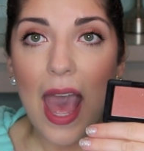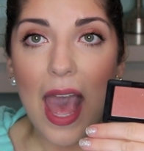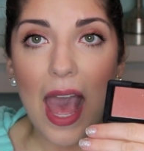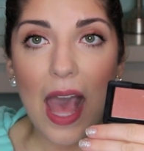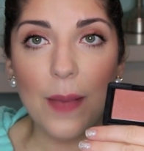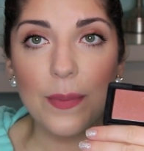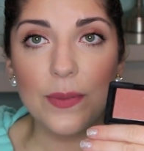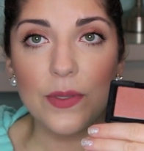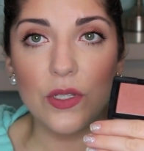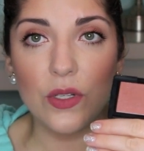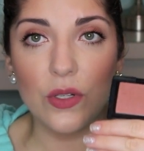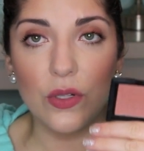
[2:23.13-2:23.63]

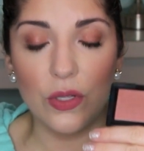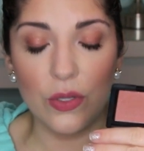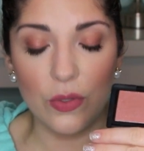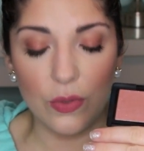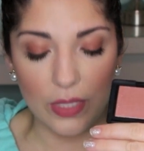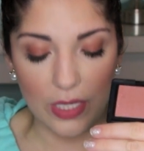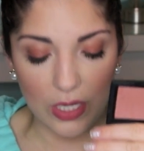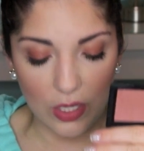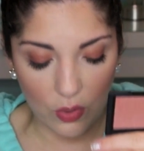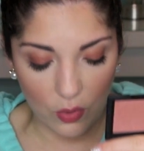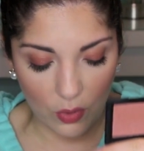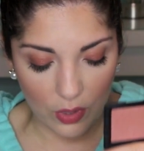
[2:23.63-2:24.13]

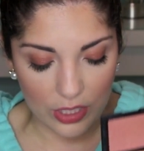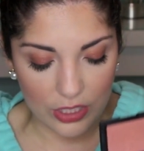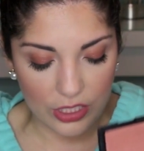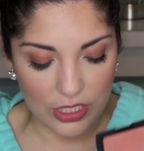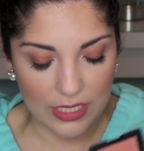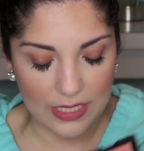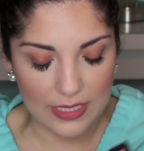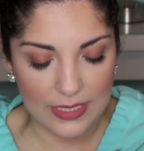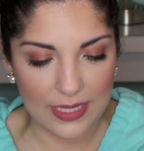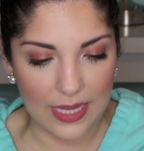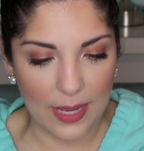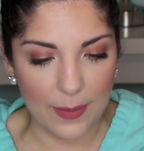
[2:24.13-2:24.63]
Absolutely
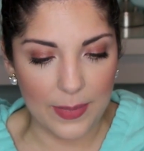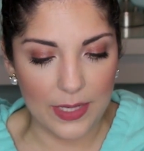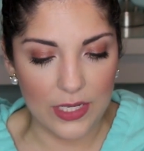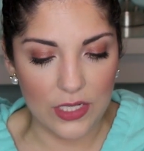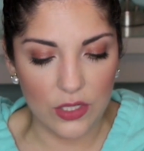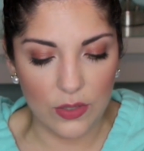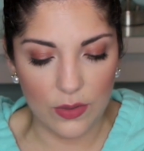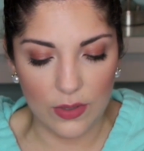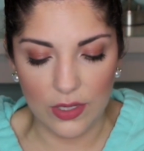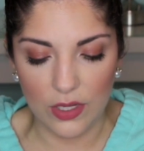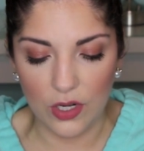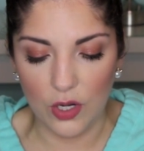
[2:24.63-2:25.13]
gorgeous. Let me
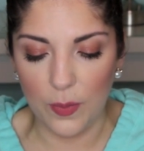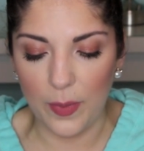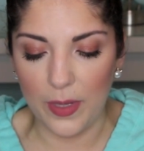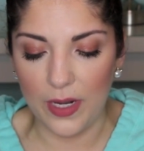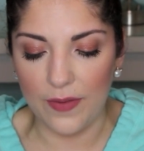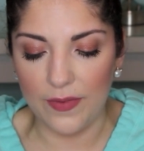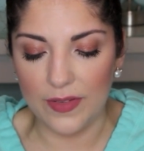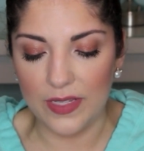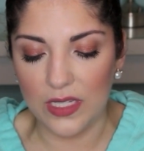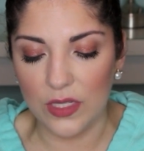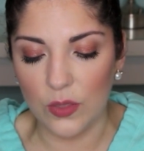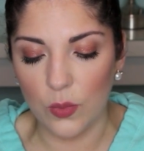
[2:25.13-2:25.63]
do a little bit
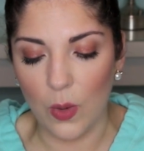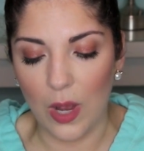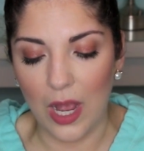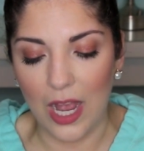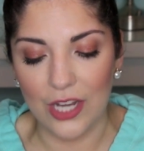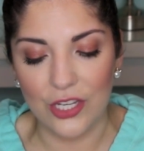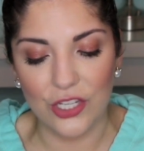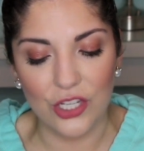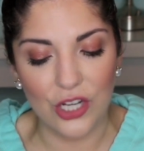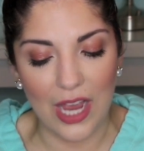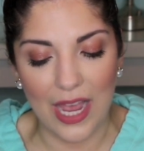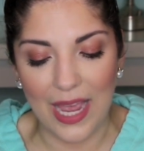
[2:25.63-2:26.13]
of a
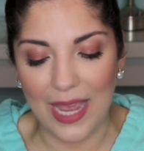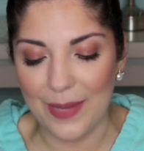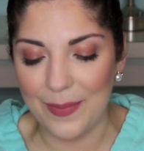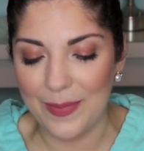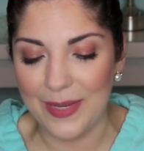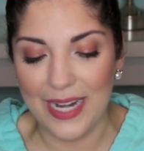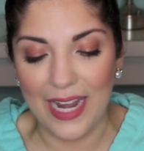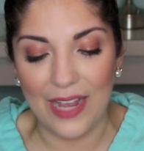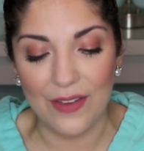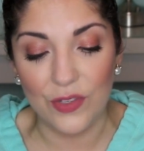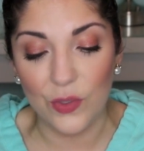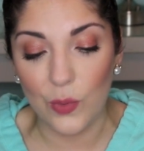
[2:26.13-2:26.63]
swatch. I
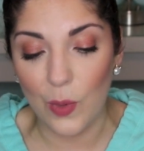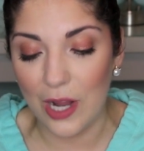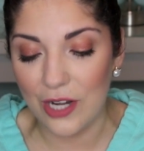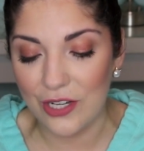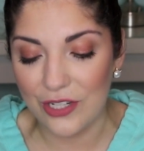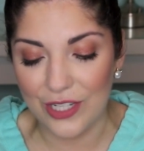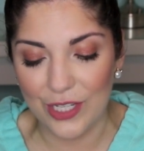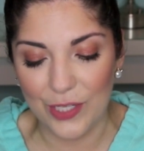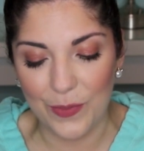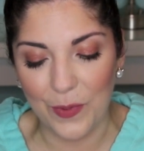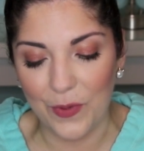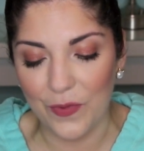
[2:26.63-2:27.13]
mean, I
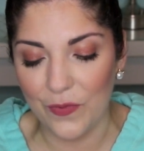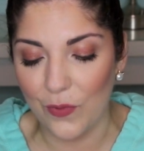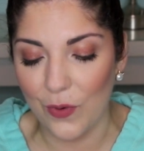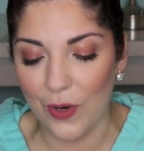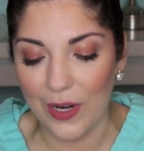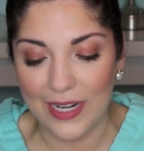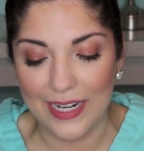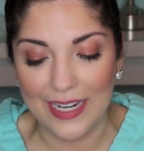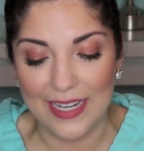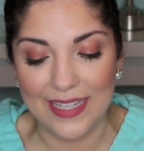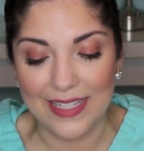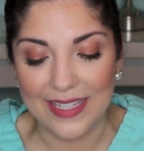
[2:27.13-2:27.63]
swatched this
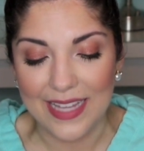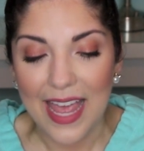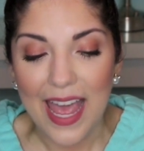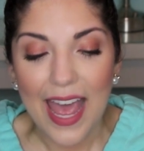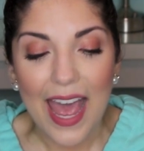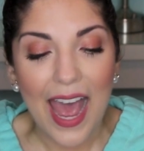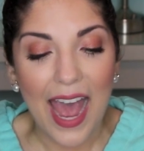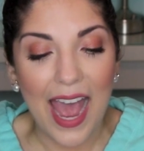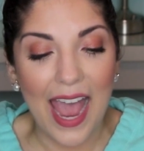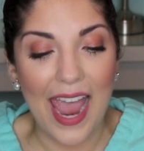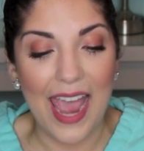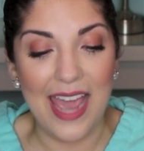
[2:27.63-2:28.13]
before because
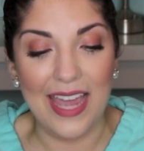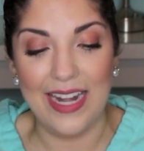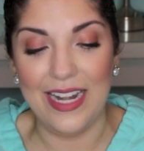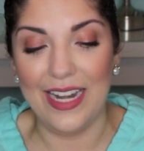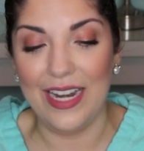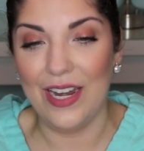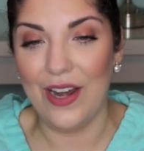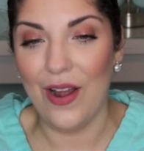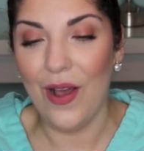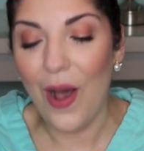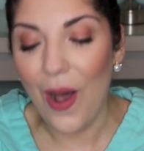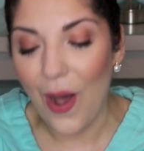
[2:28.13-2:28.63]
I had it
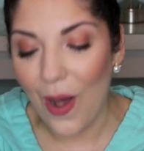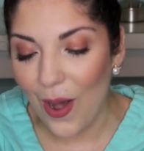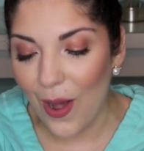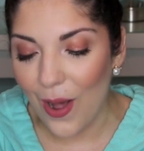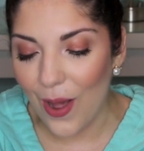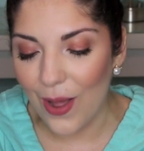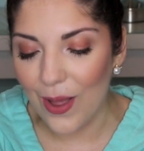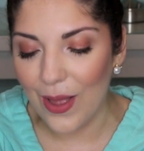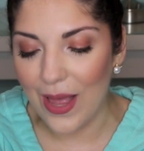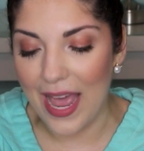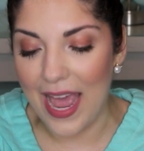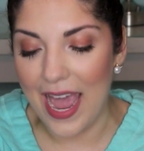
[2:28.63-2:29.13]
in a
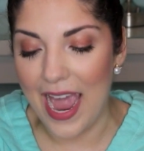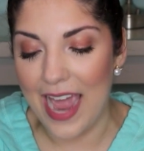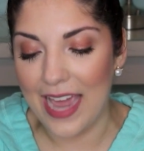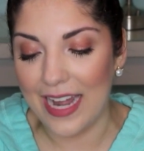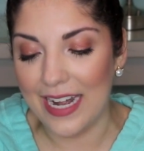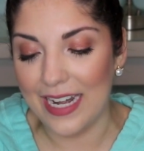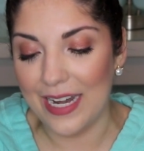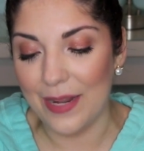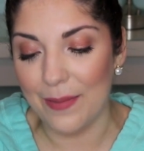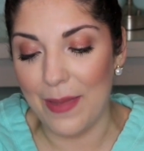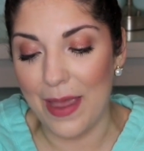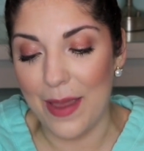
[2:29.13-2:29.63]
haul. I
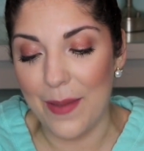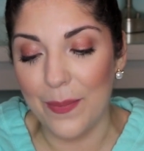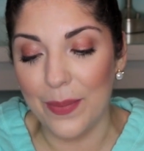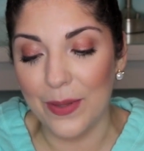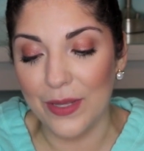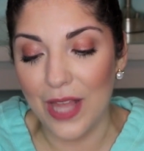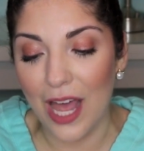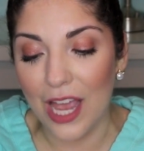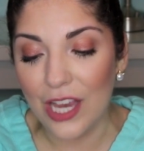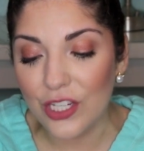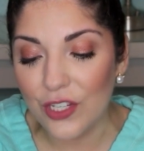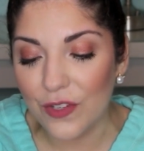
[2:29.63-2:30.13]
had it in my
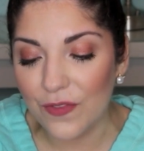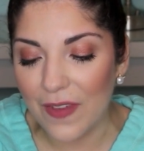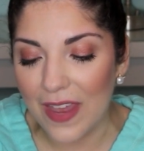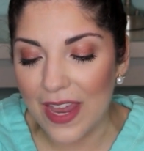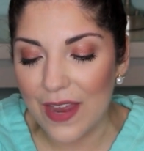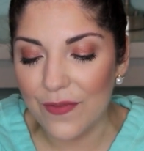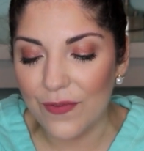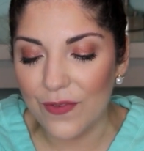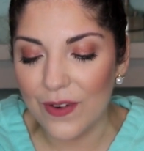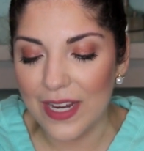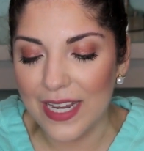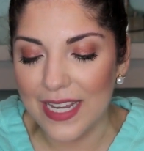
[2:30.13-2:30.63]
blush
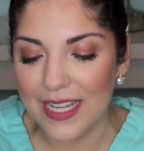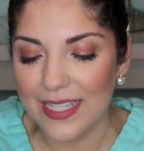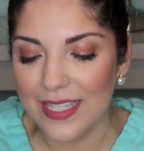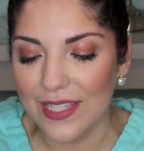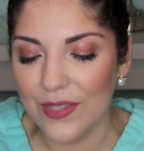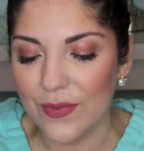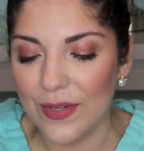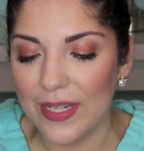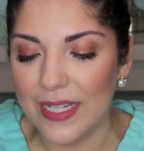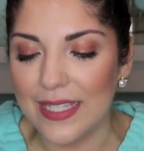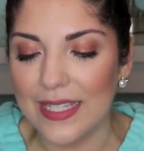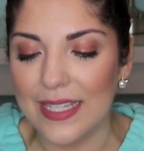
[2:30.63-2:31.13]

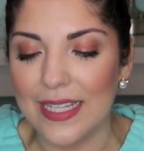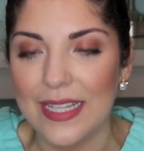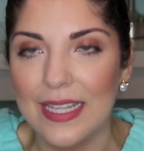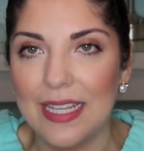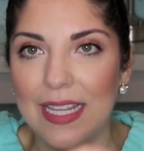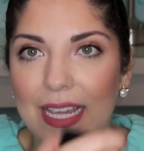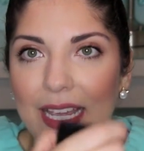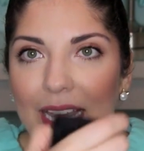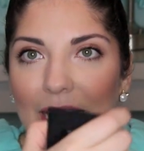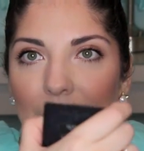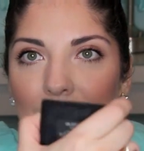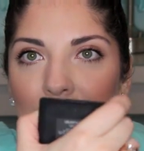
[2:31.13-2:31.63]
favorites
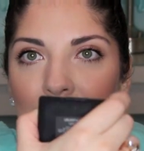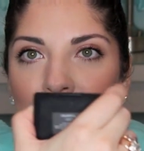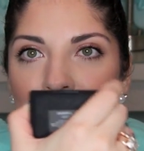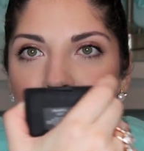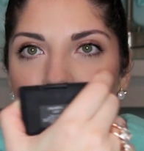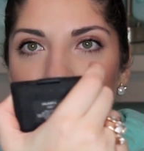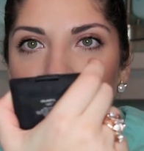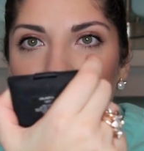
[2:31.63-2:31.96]
recently.